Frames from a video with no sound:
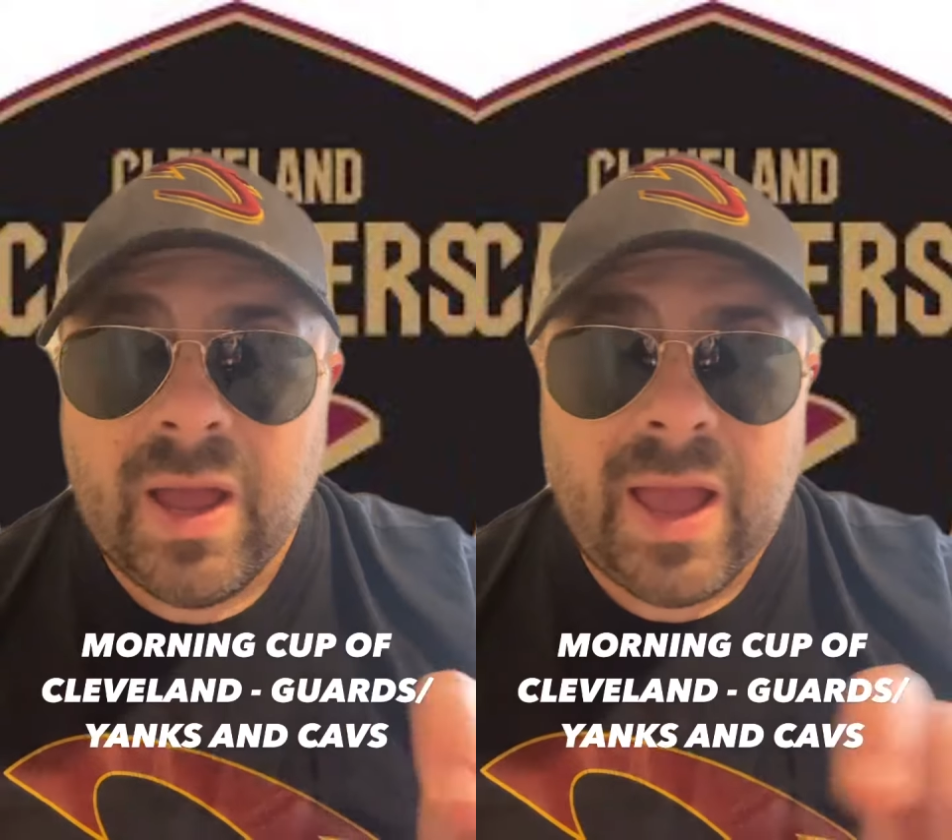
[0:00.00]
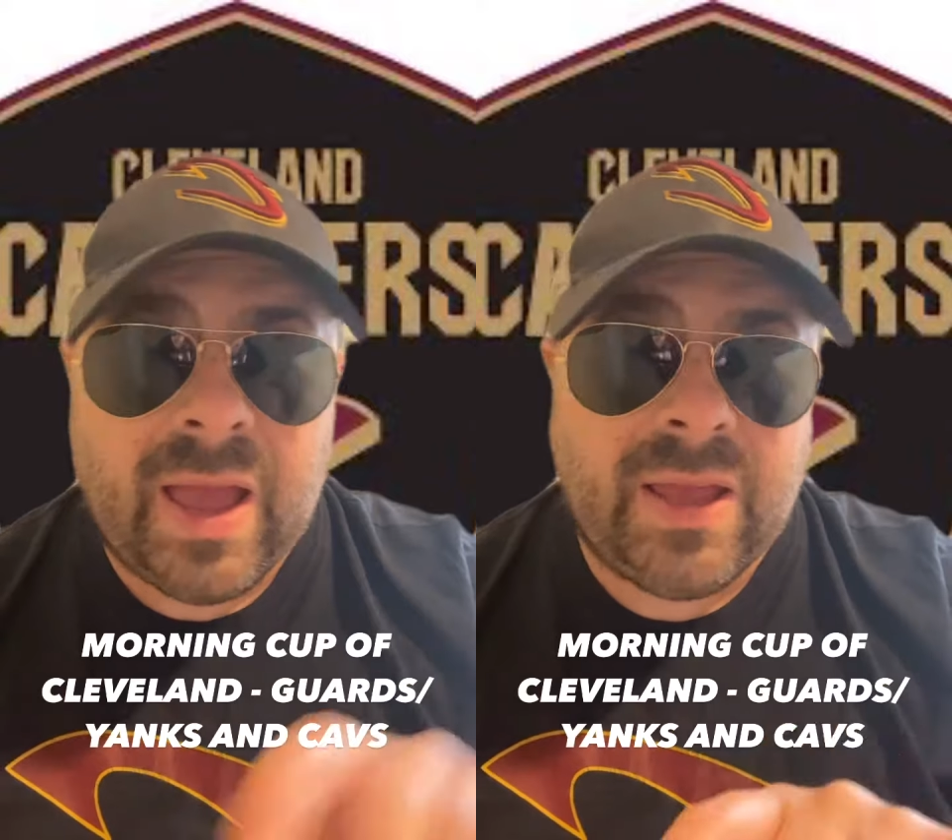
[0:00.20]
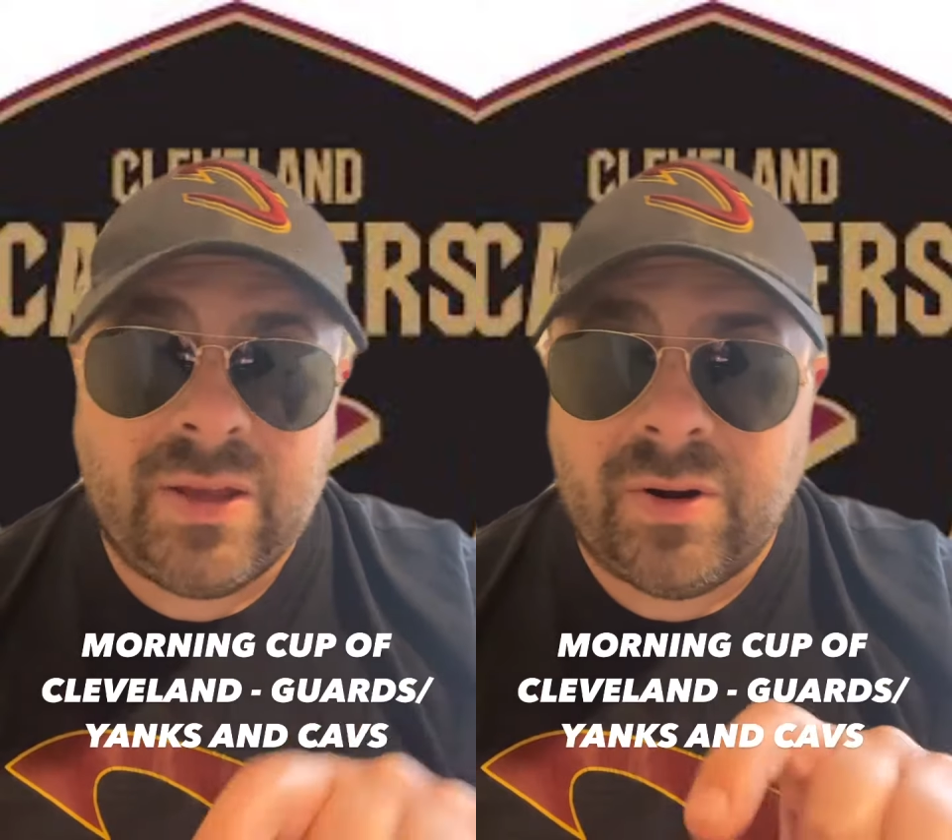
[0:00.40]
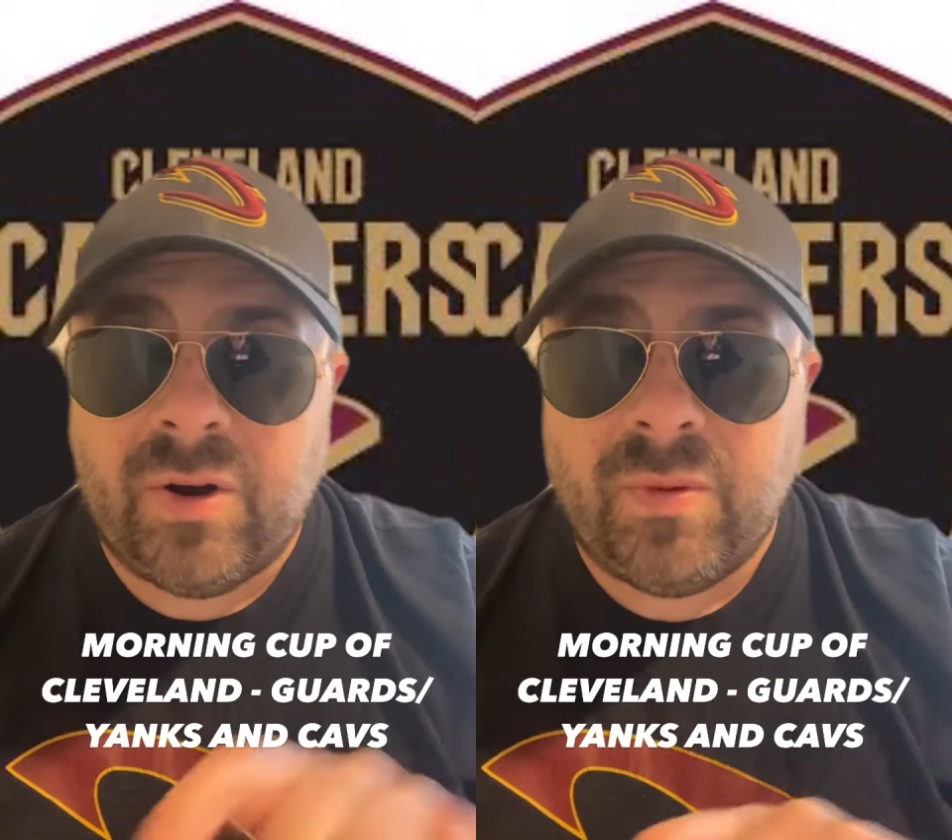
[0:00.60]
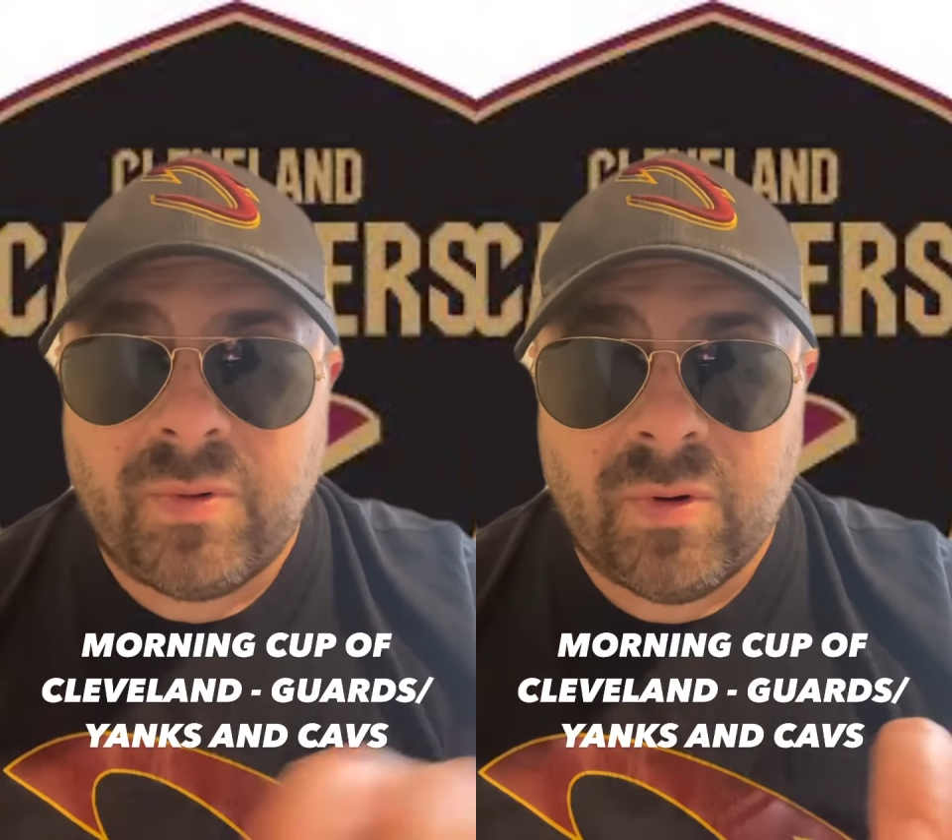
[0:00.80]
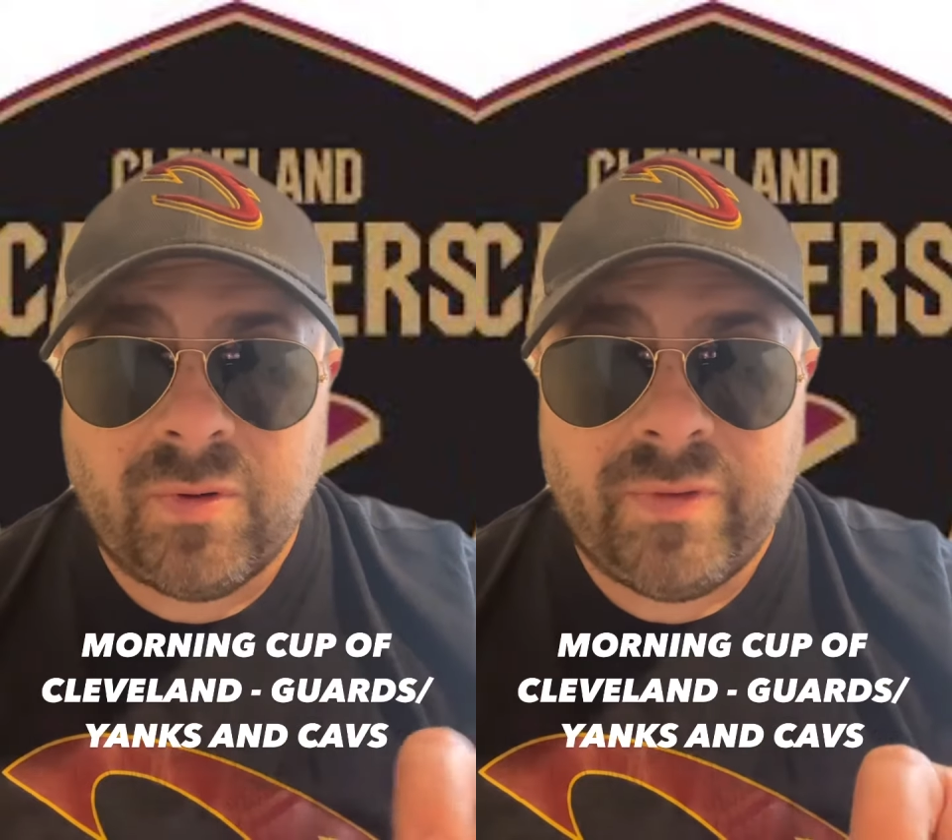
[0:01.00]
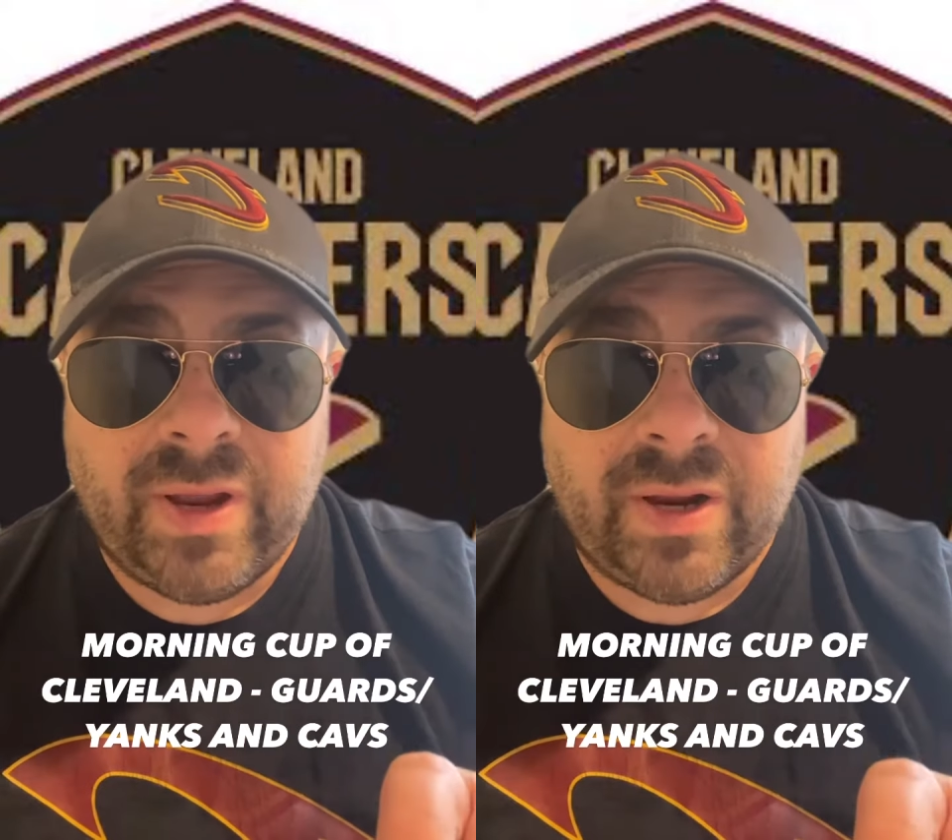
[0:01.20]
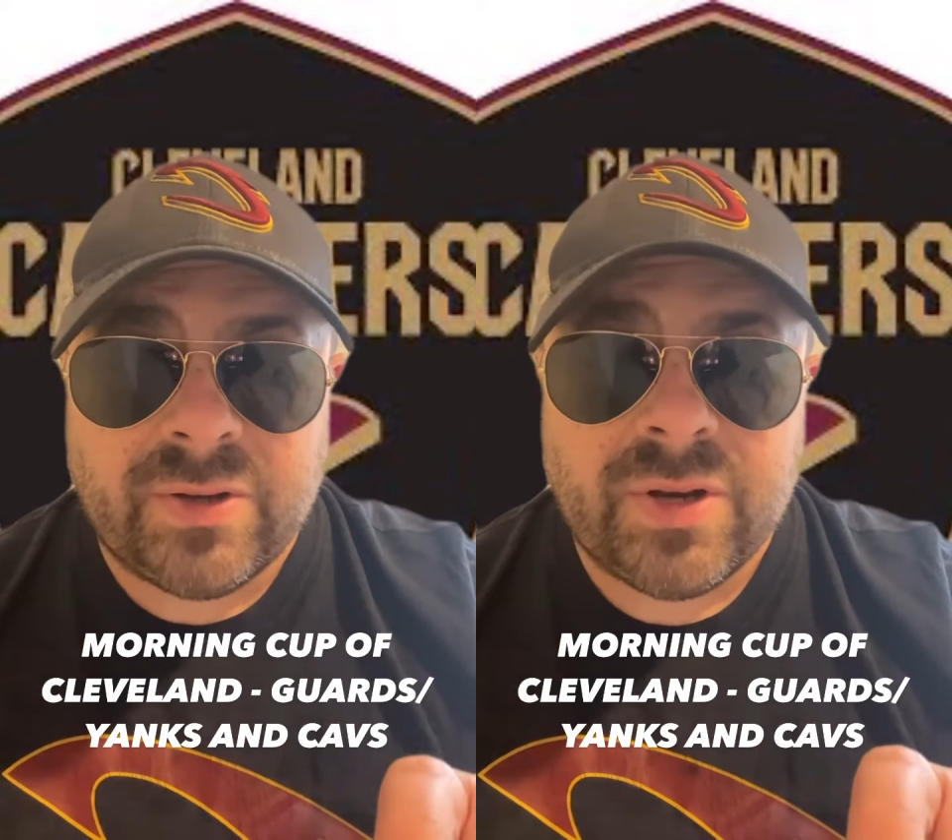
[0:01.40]
A, get a home court
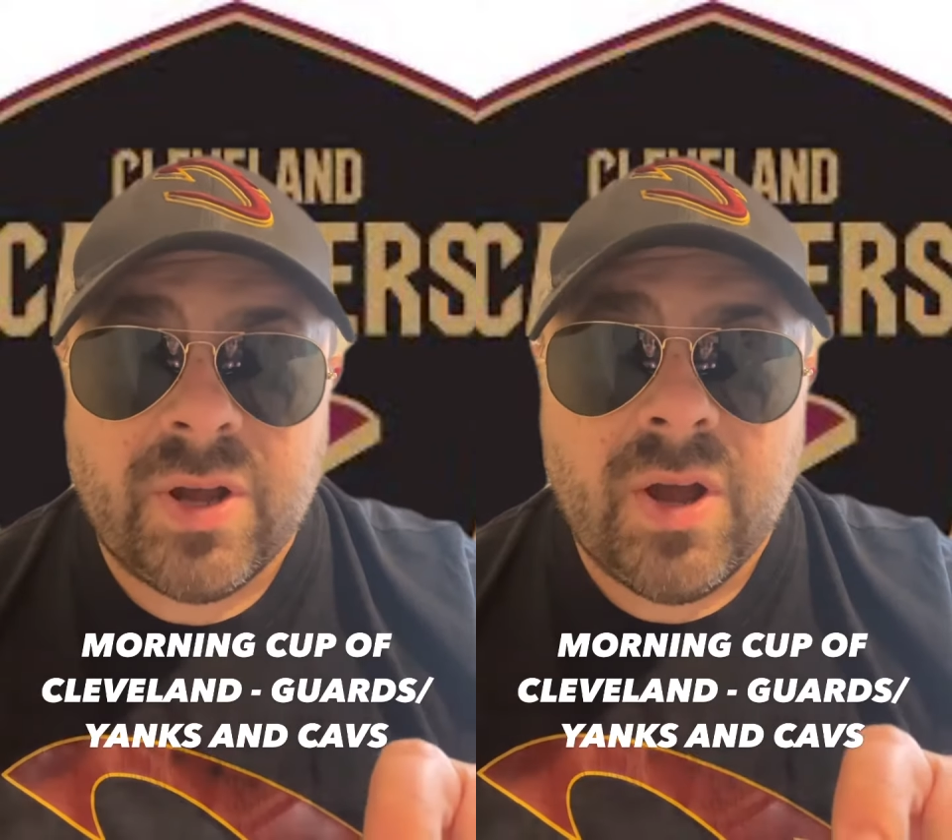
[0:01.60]
advantage,